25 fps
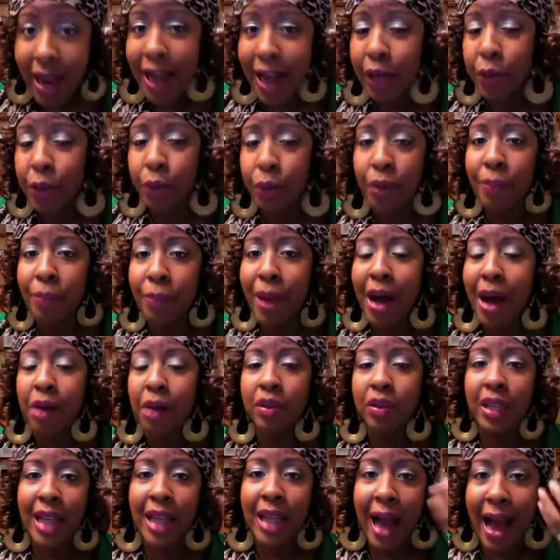I knew
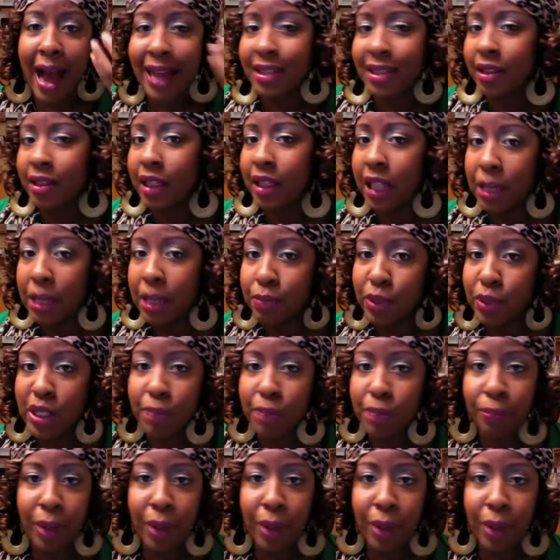about the eyes and the lips,